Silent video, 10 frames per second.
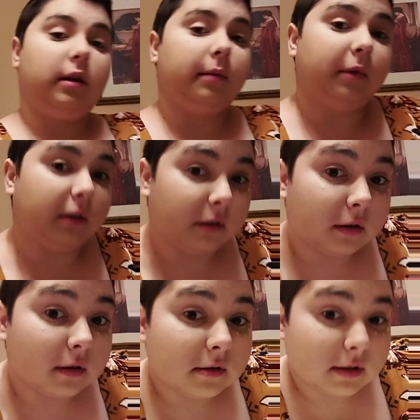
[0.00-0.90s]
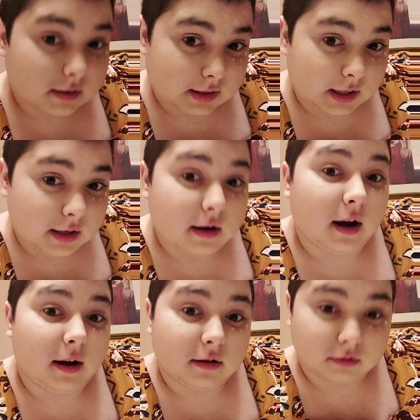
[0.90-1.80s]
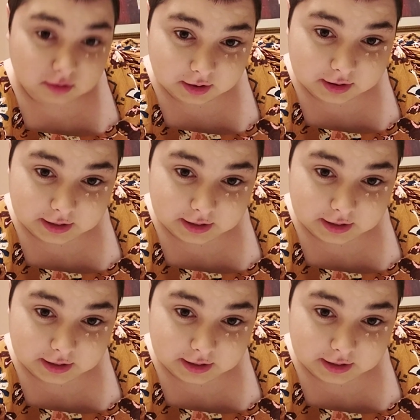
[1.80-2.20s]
I mean, see, I don't look like the